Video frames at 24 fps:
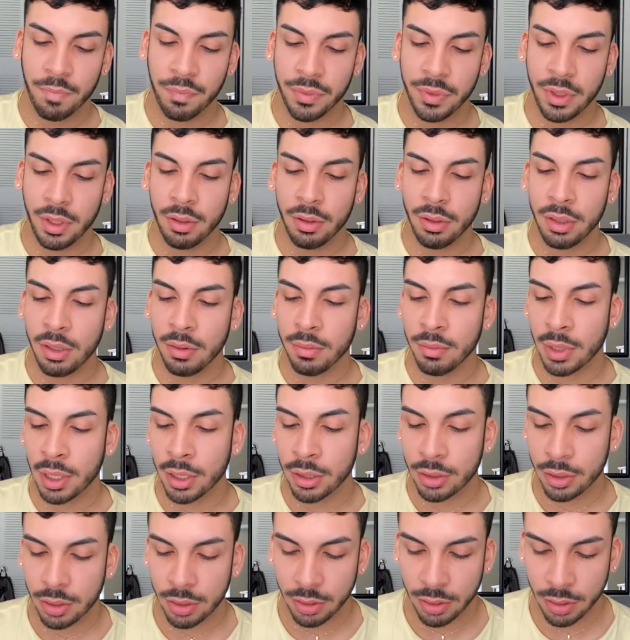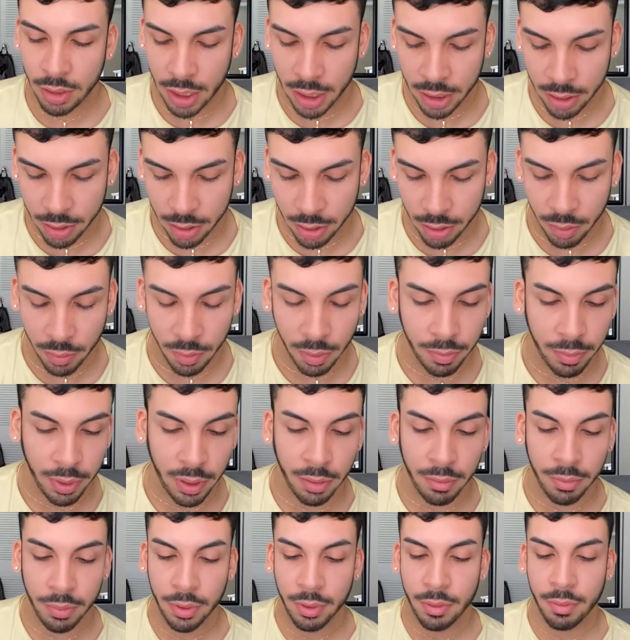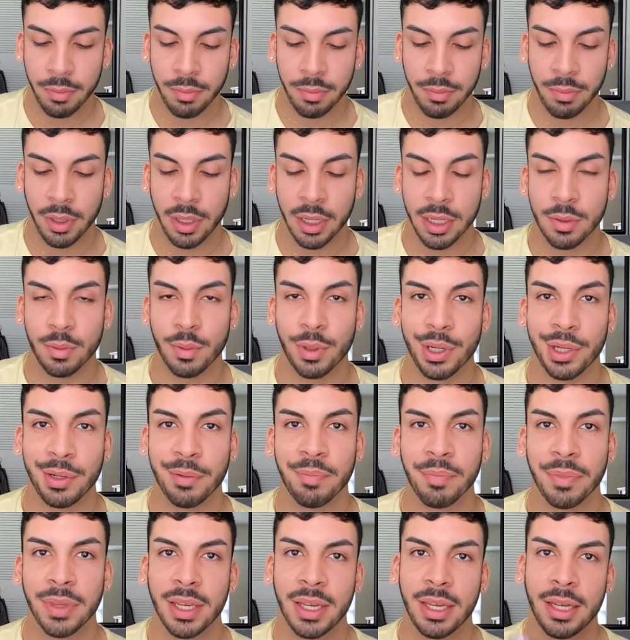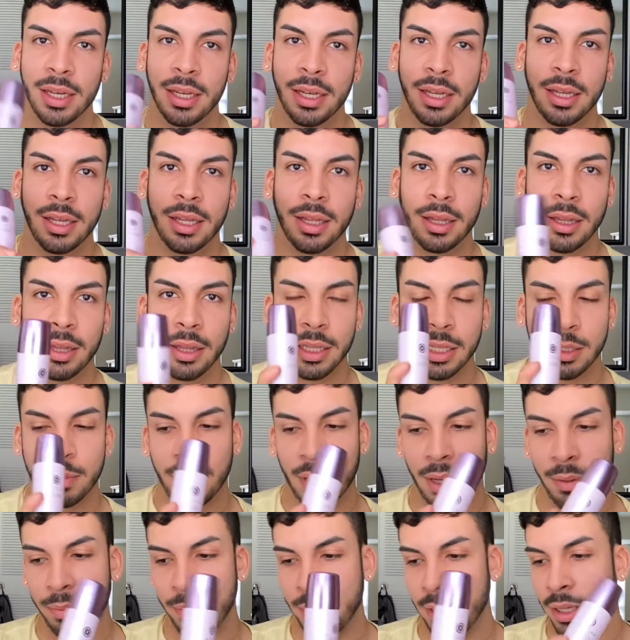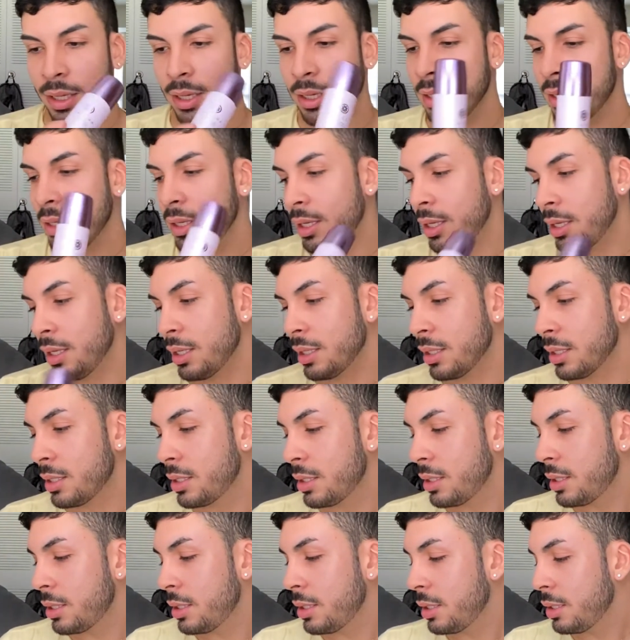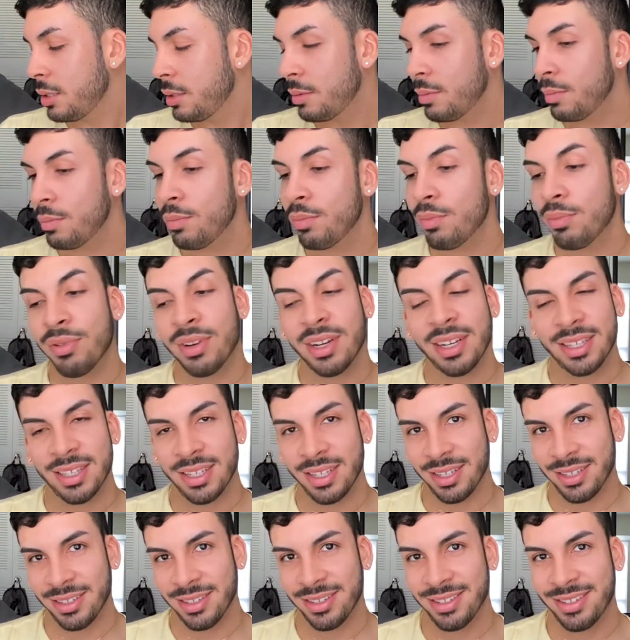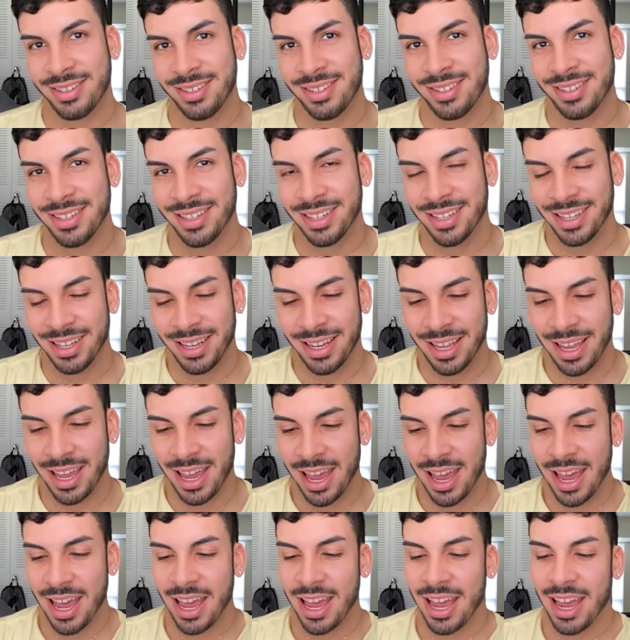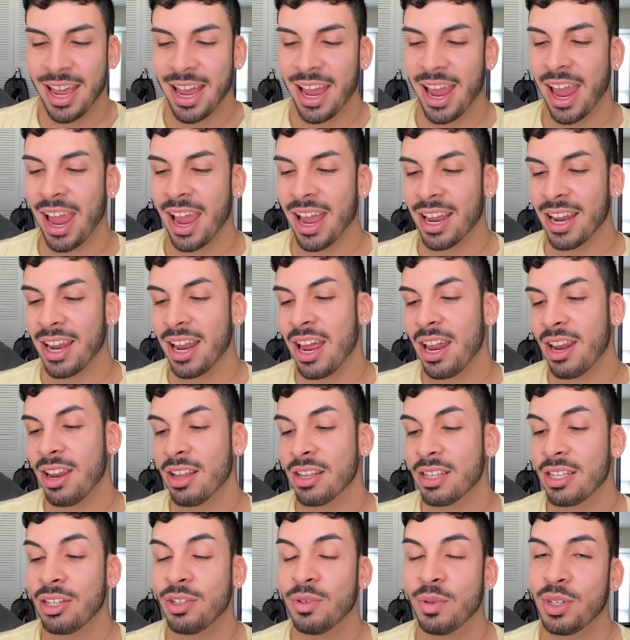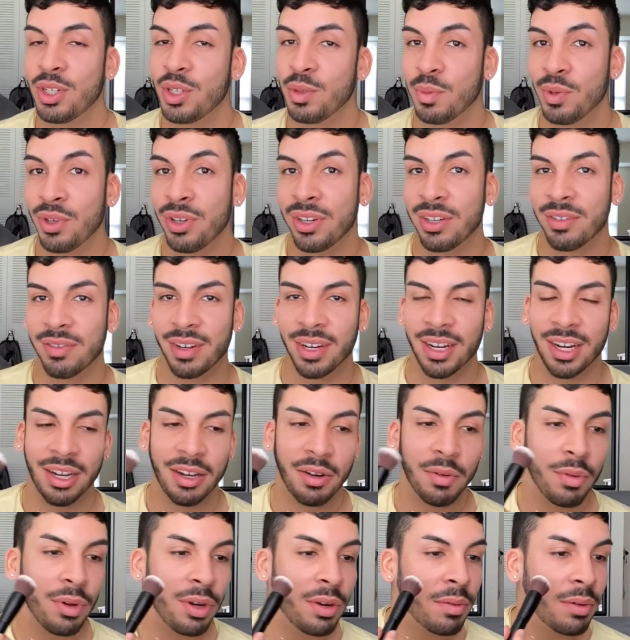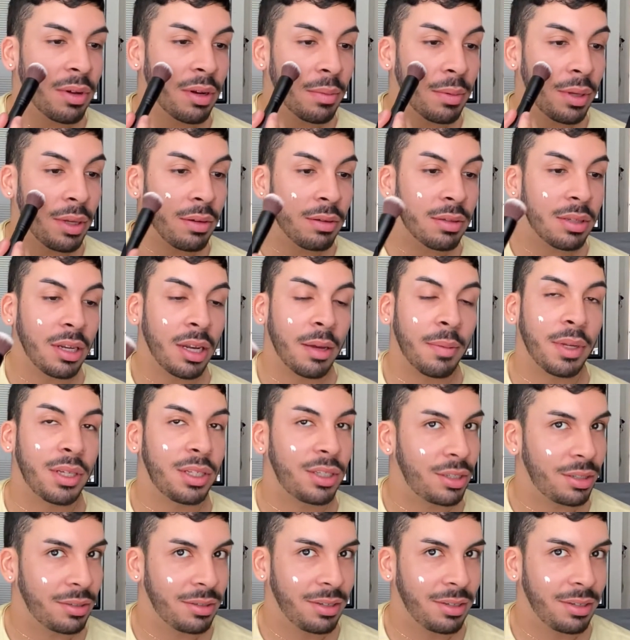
You don't need much. I just do one pump because one, this puppy is pricey. And in the situation we're in right now, we don't want to be using that much.